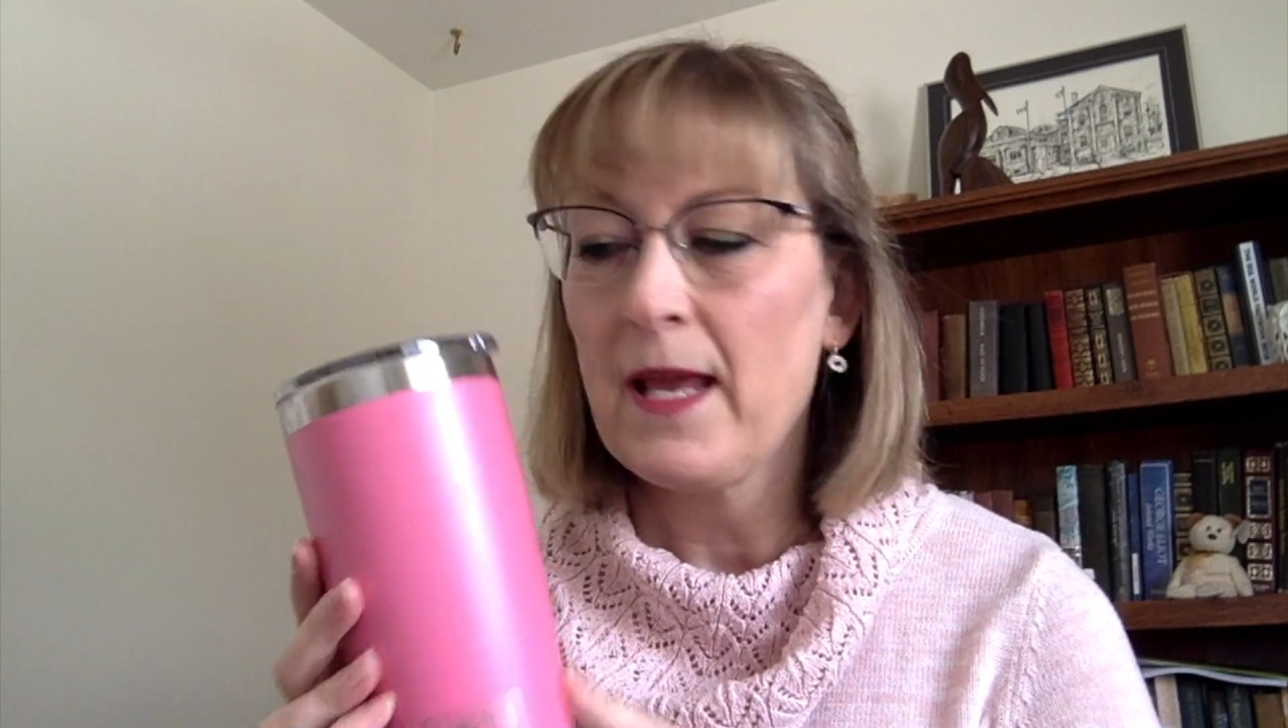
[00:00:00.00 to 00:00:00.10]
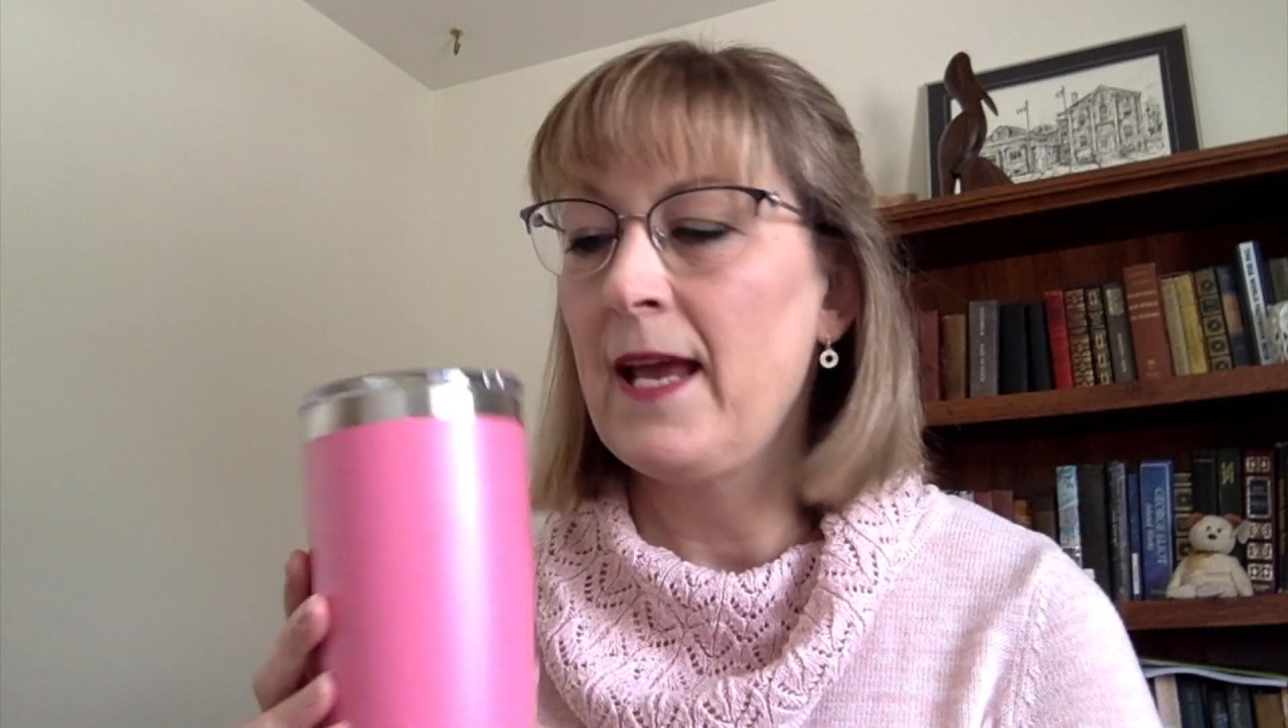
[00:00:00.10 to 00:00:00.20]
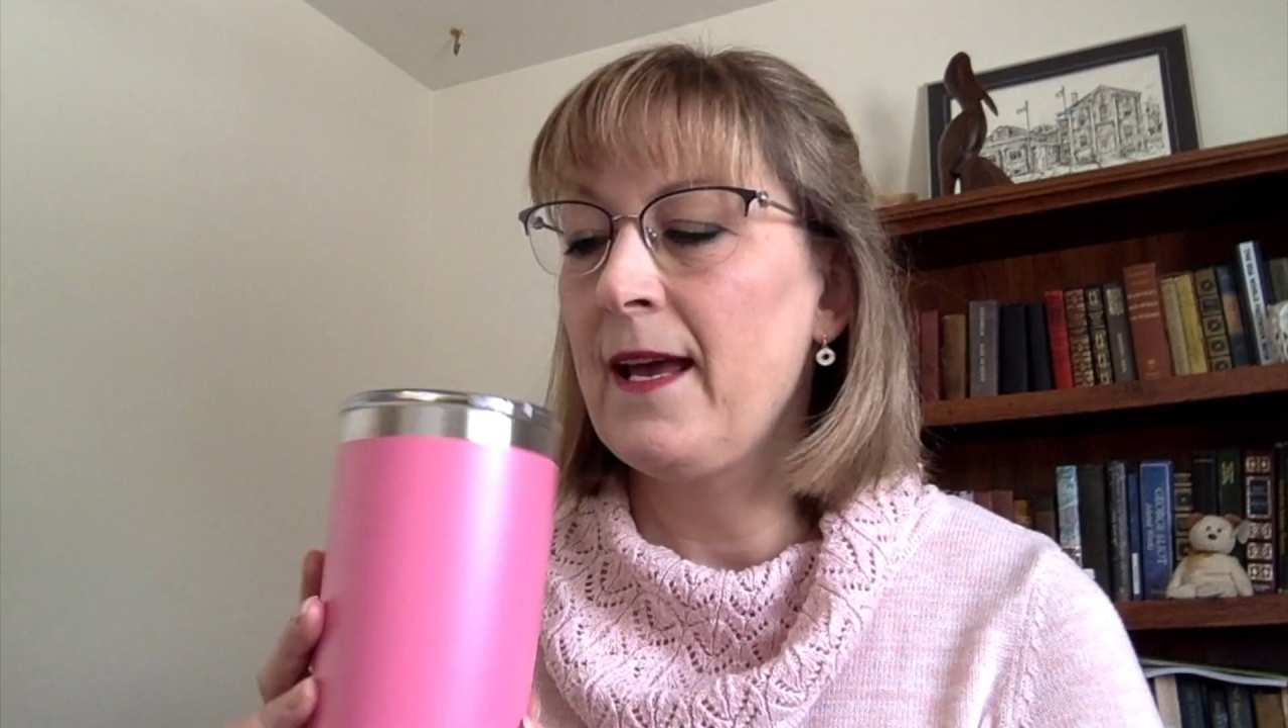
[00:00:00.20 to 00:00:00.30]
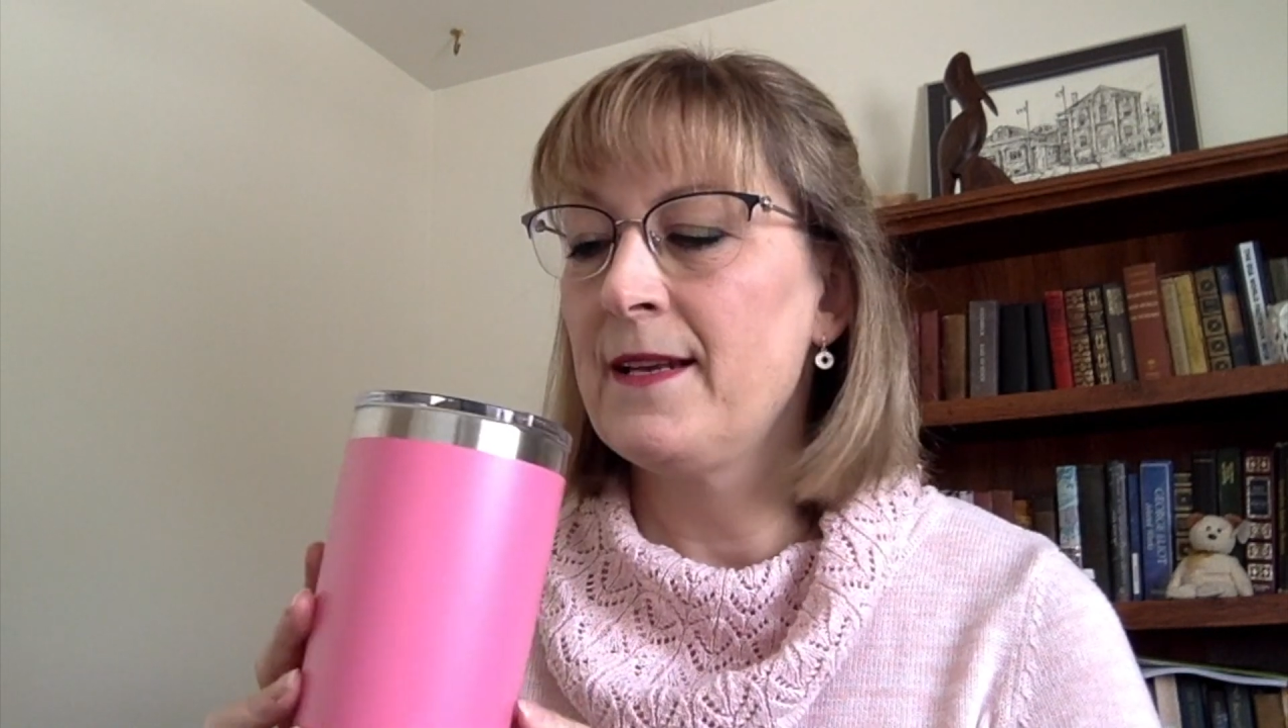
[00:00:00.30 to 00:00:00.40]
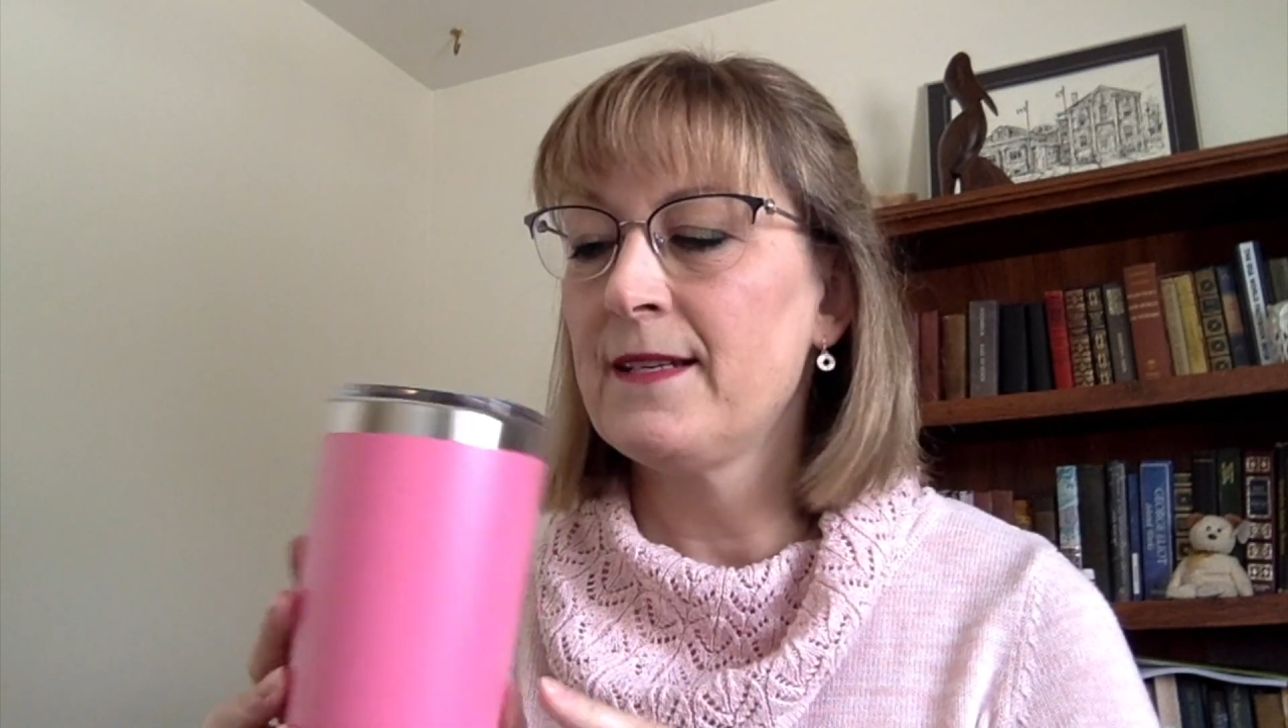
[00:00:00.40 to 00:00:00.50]

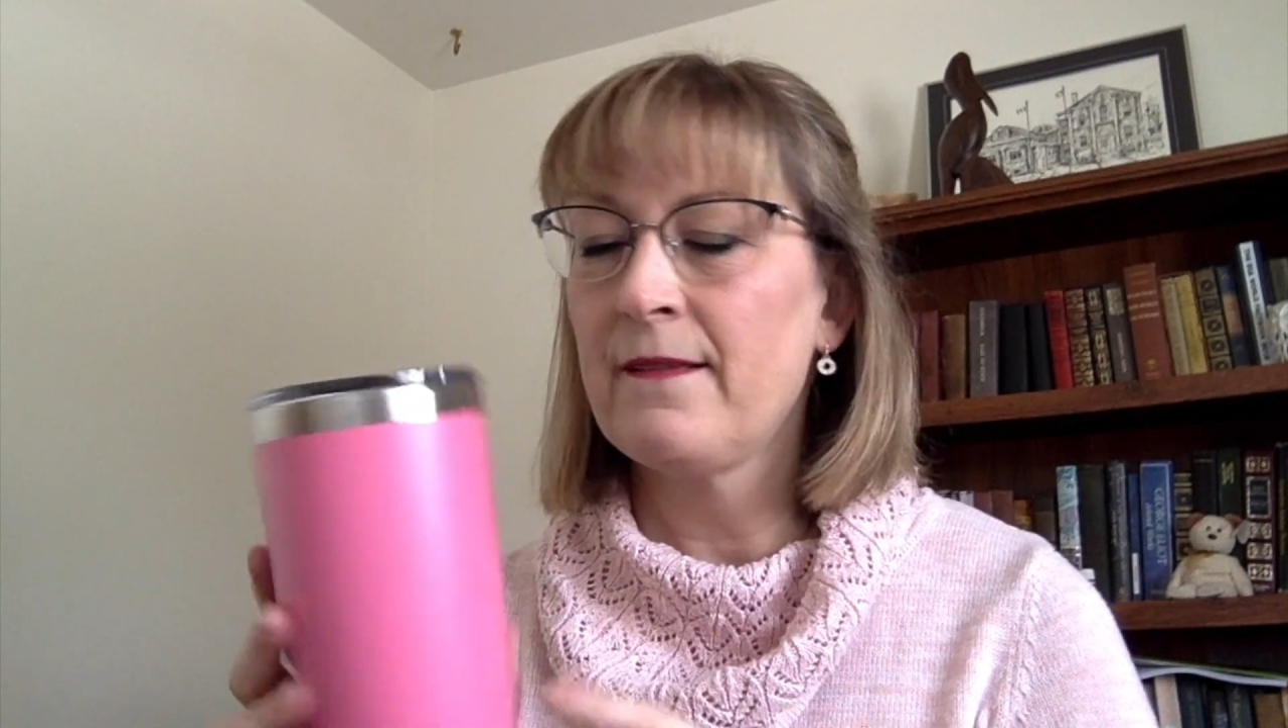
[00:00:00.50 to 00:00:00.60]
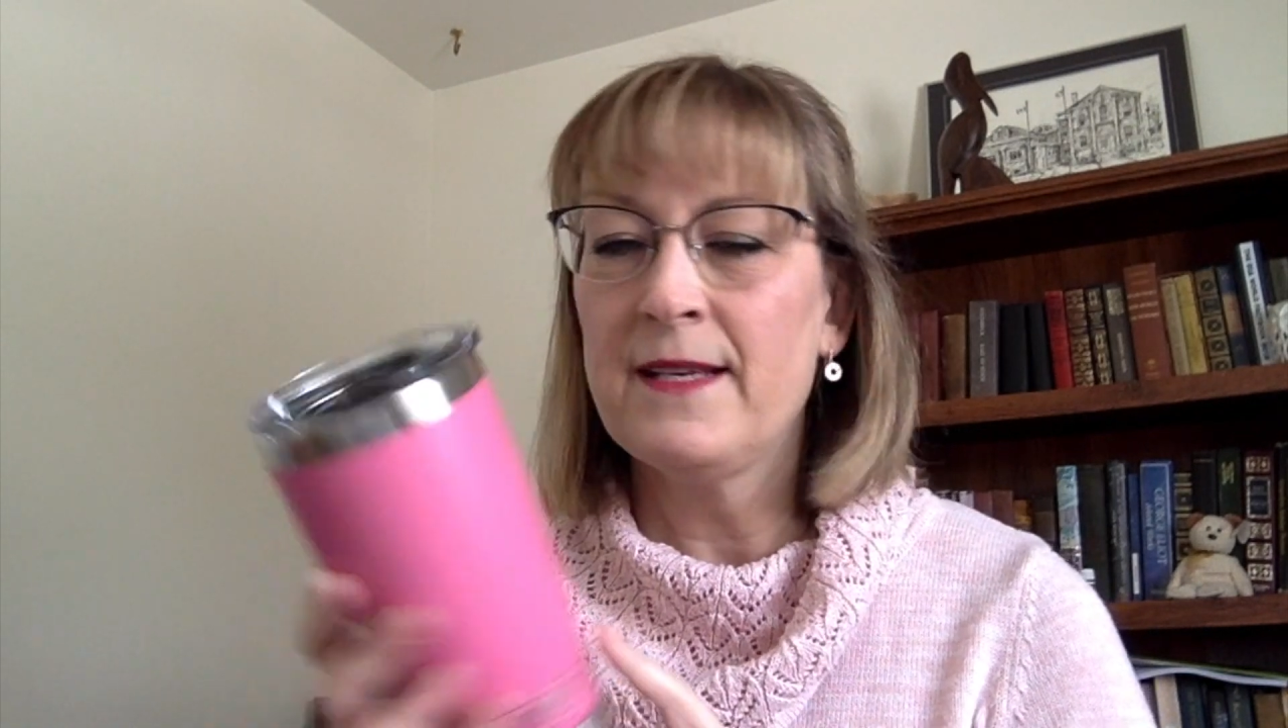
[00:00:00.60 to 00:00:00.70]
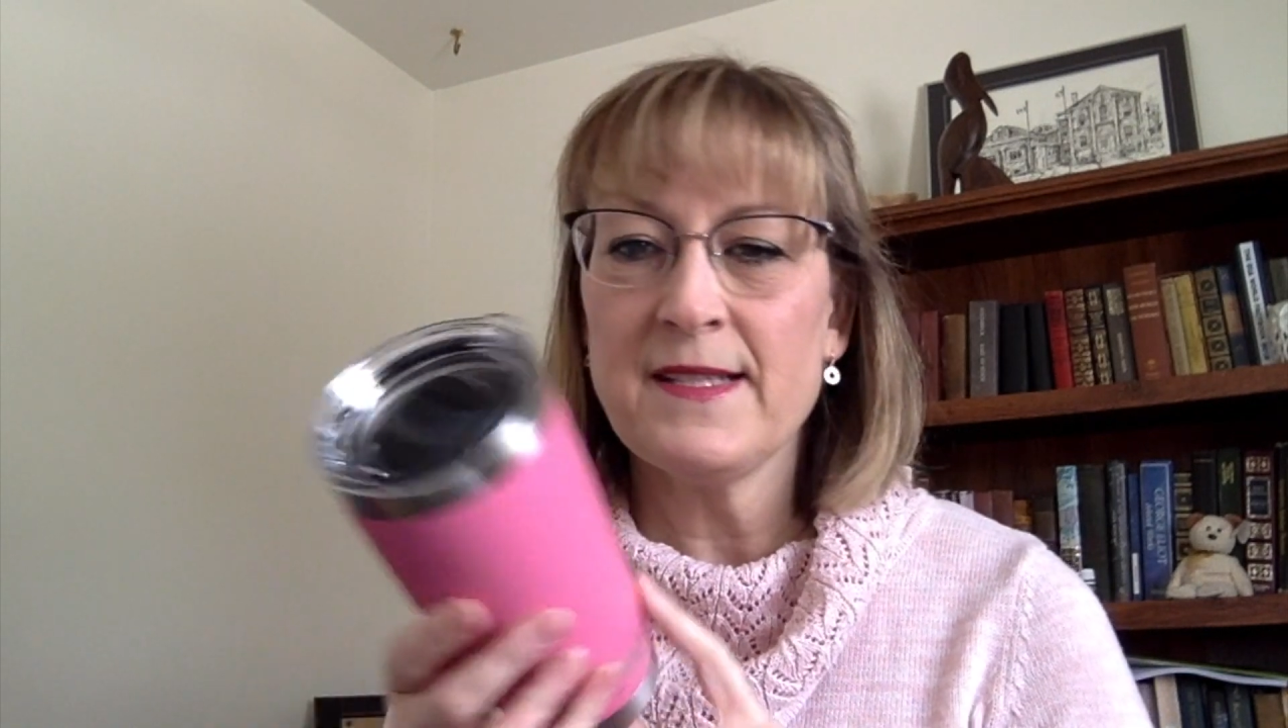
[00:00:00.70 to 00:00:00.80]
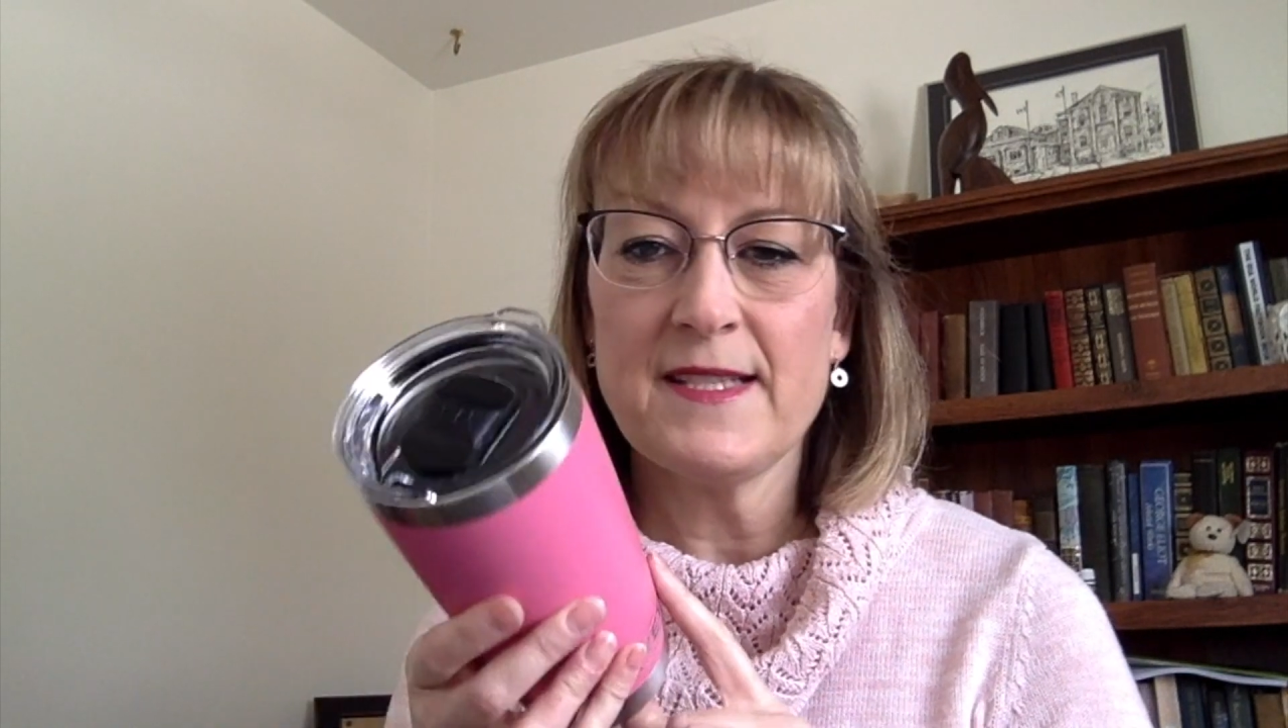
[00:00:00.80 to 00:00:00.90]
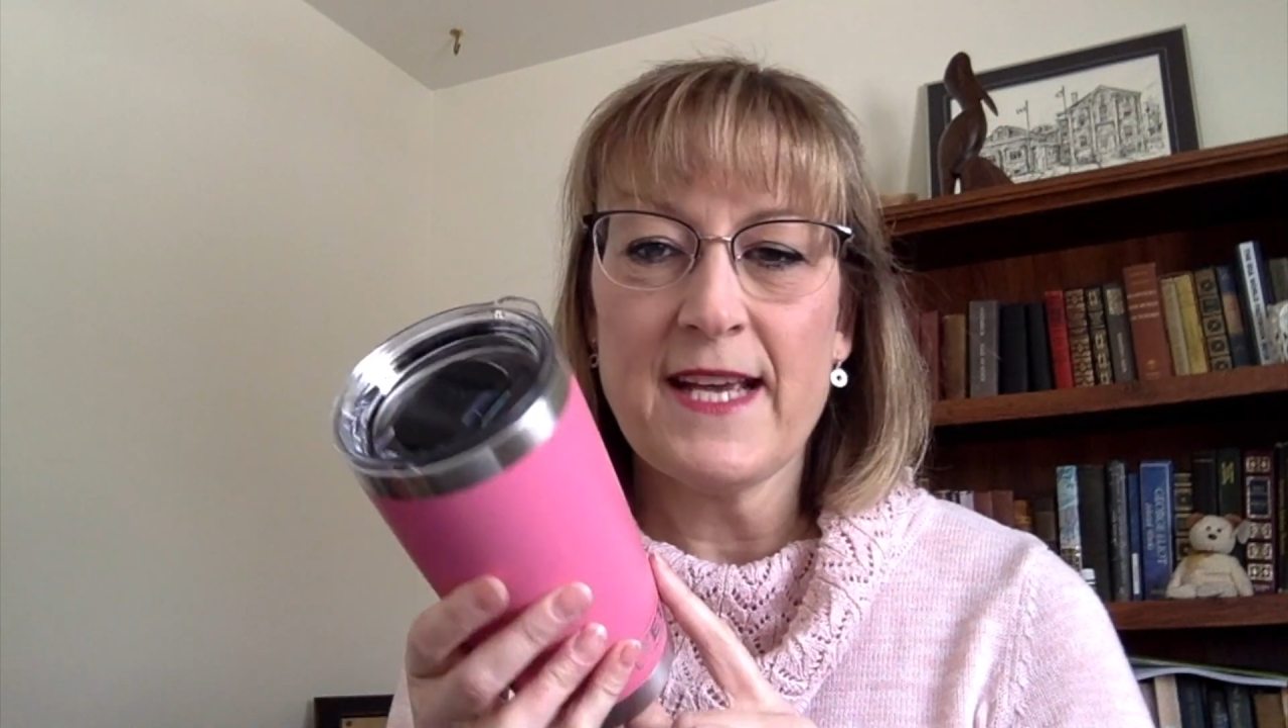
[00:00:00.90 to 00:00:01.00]
and this